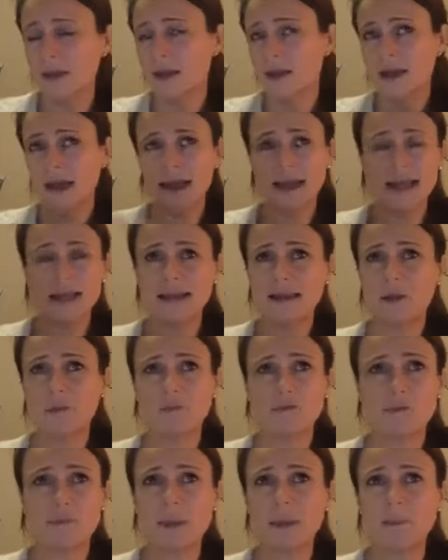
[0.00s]
And I had a
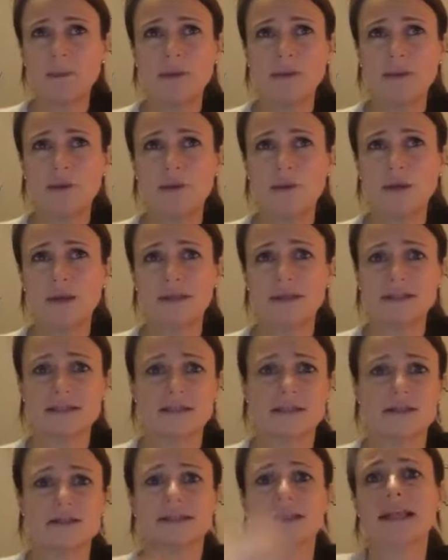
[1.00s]
number of people in the audience
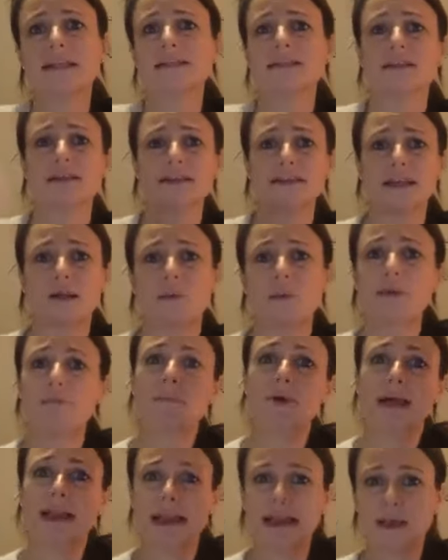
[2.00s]
that then started saying, well, in
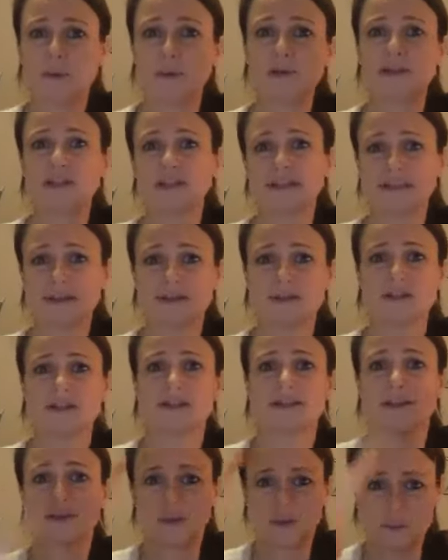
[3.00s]
my language, it's such and
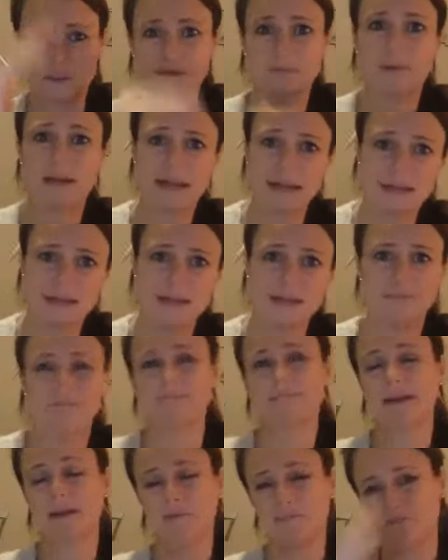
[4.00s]
such, which means,
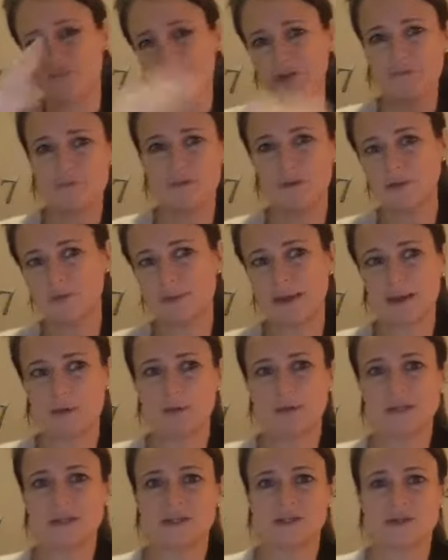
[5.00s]
and the roots back
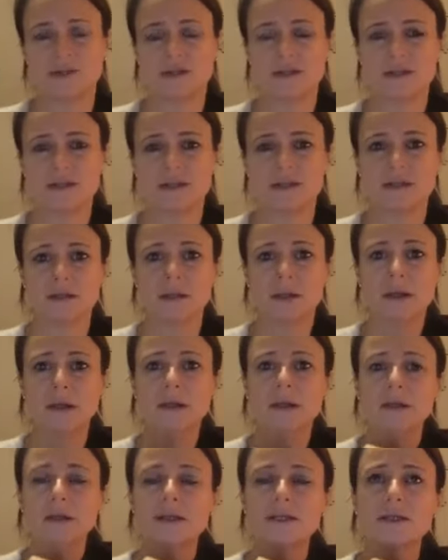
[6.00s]
went to trust.
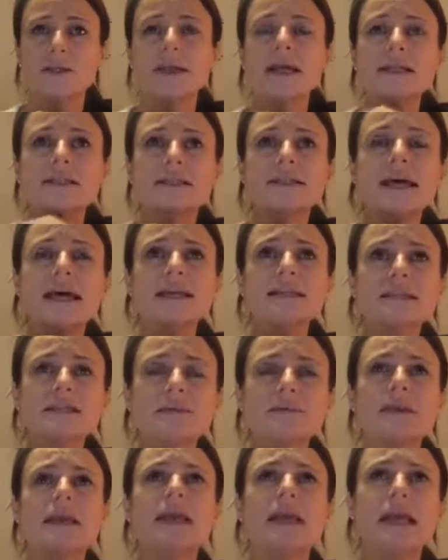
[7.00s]
So that to
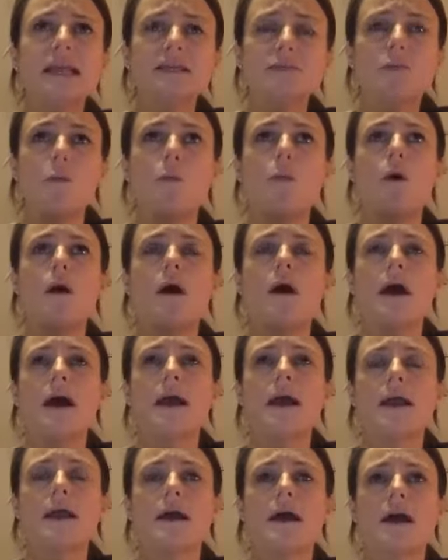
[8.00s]
me is
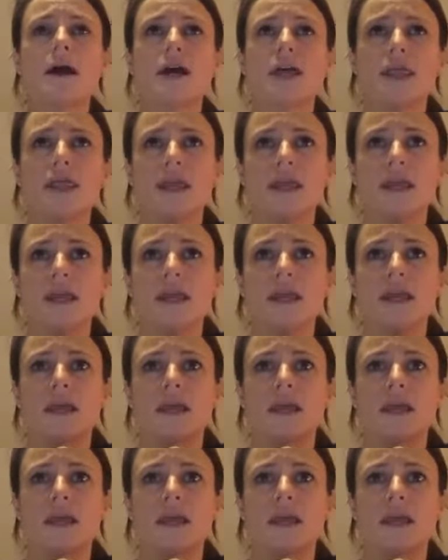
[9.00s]
why I think